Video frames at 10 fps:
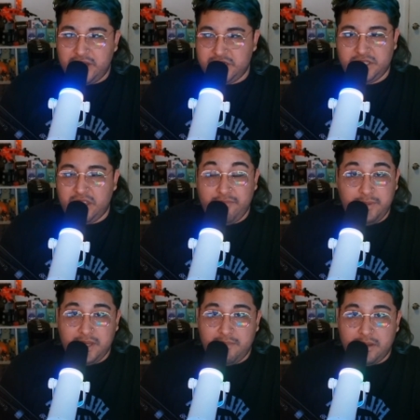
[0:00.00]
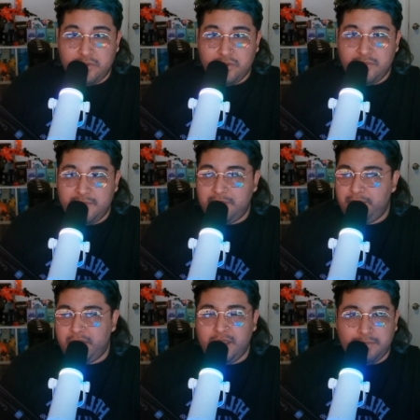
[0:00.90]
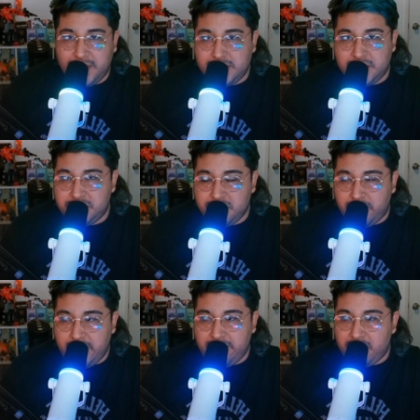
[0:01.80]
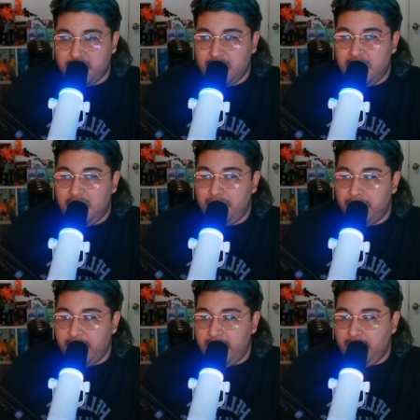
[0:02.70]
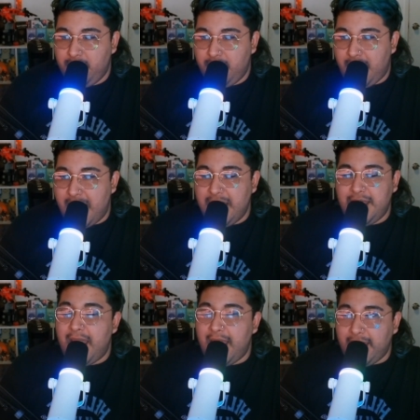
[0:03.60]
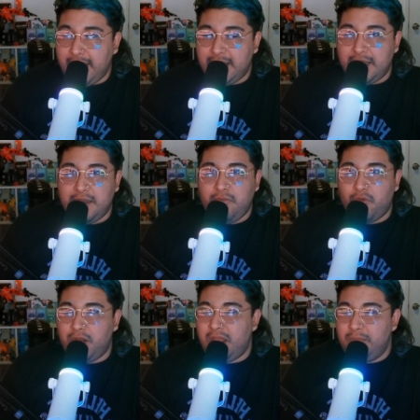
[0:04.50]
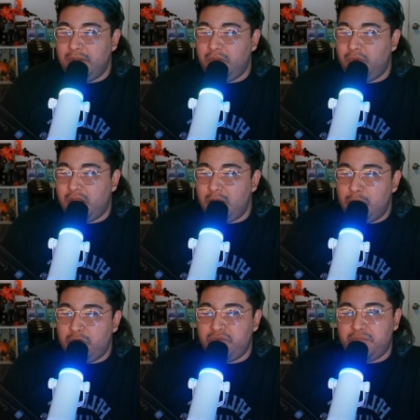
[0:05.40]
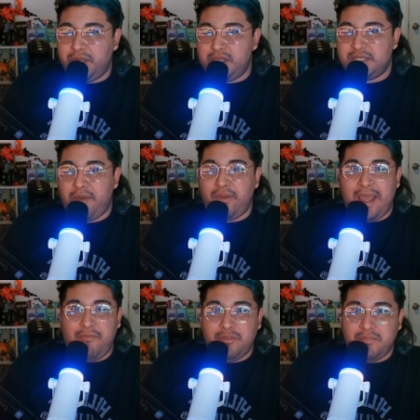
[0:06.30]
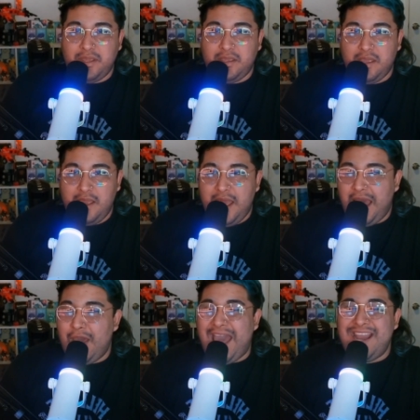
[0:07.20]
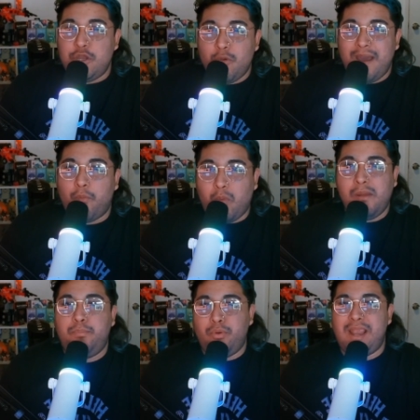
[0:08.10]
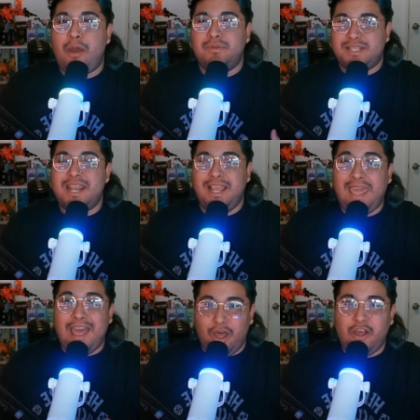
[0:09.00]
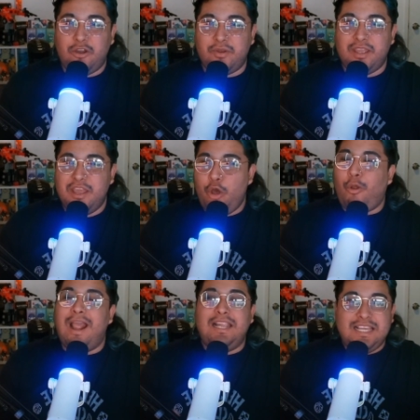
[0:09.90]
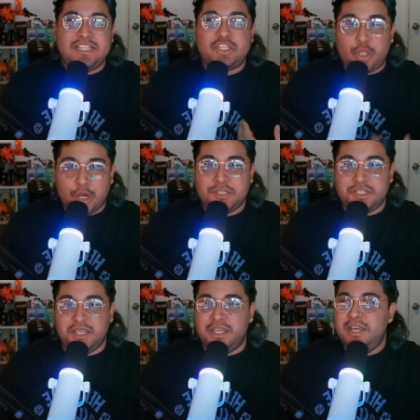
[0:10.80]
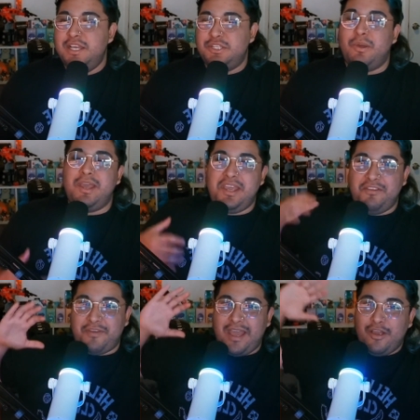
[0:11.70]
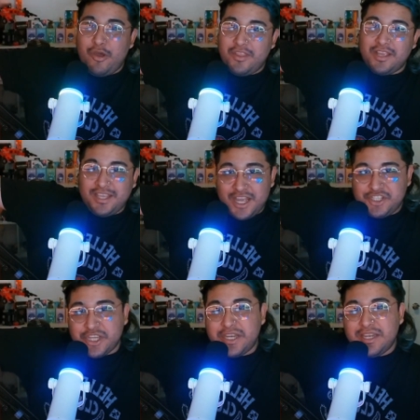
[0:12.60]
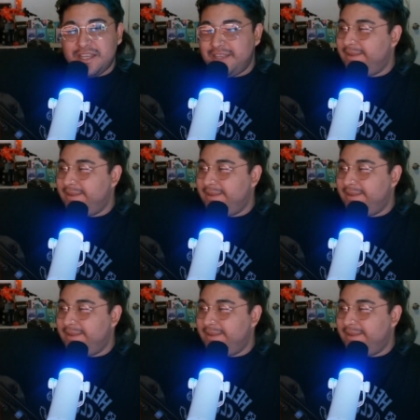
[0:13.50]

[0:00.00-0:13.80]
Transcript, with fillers: I just love being in my room playing PlayStation or whatever but I hated when company would come over because I would have to be. I, I, knew at one point I was gonna get hungry or at least thirsty. So if I go to the kitchen,